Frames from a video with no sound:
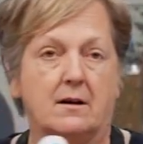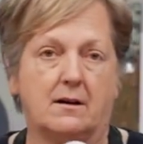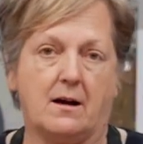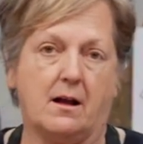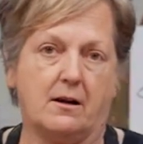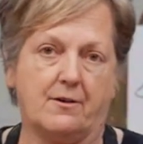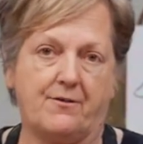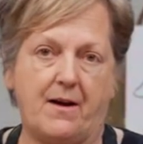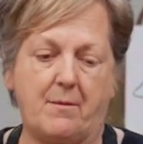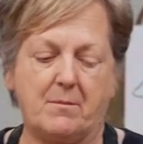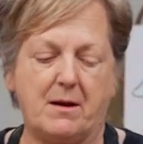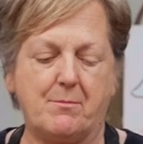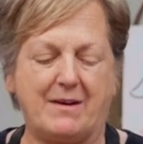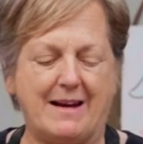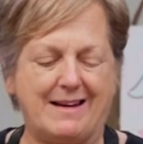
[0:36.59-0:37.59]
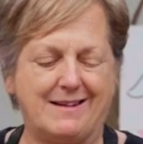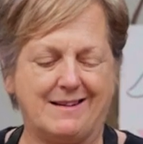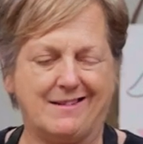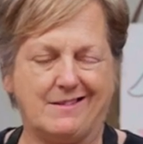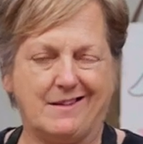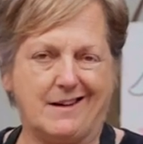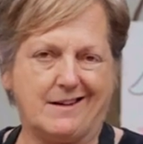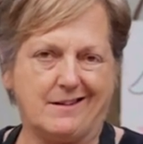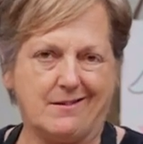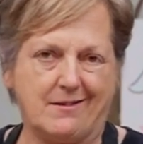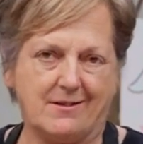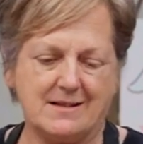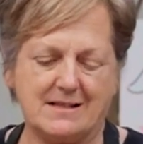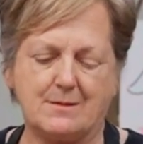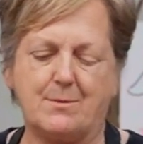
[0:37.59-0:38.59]
color family, but I didn't like it
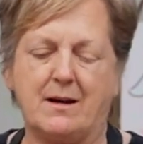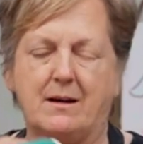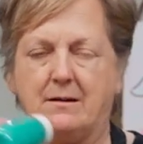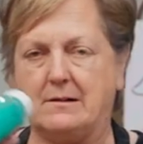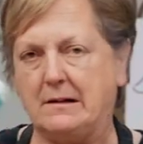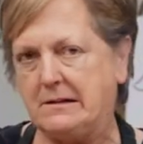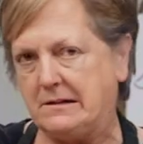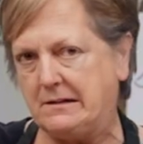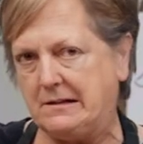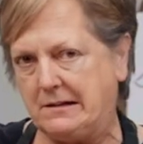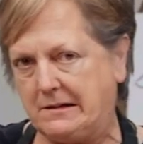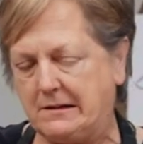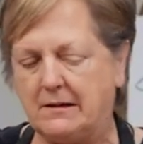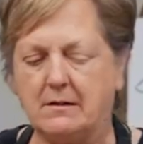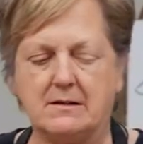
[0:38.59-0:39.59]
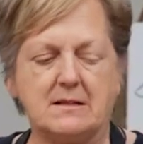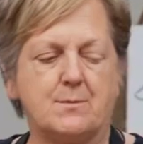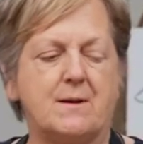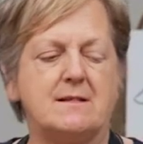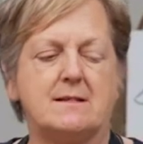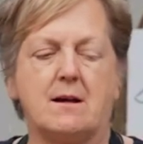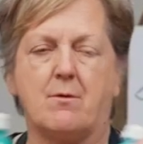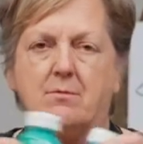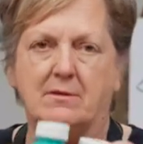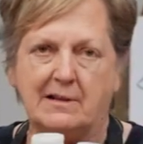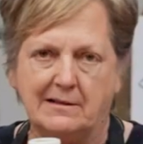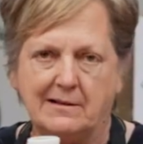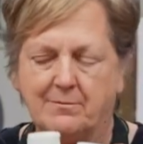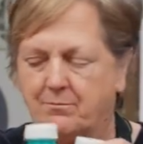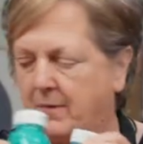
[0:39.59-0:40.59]
all this way and I didn't like it all this way, so
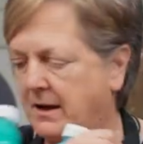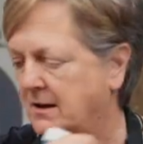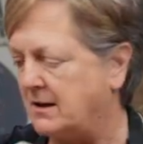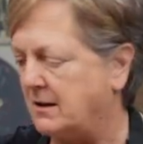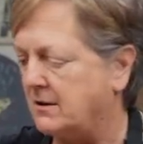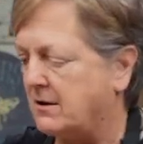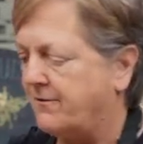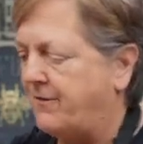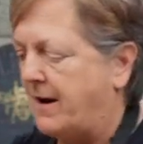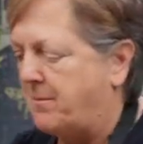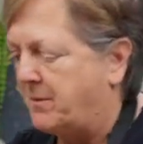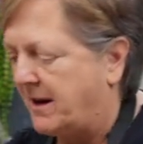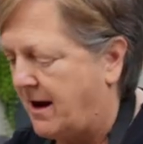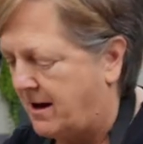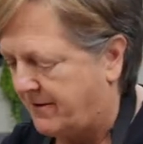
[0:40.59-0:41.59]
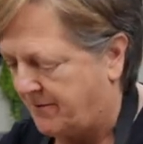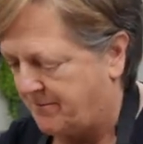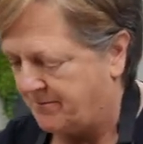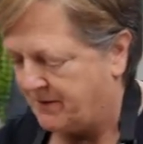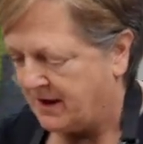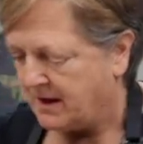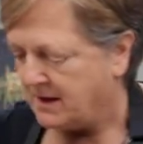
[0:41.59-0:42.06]
making a little family out of them.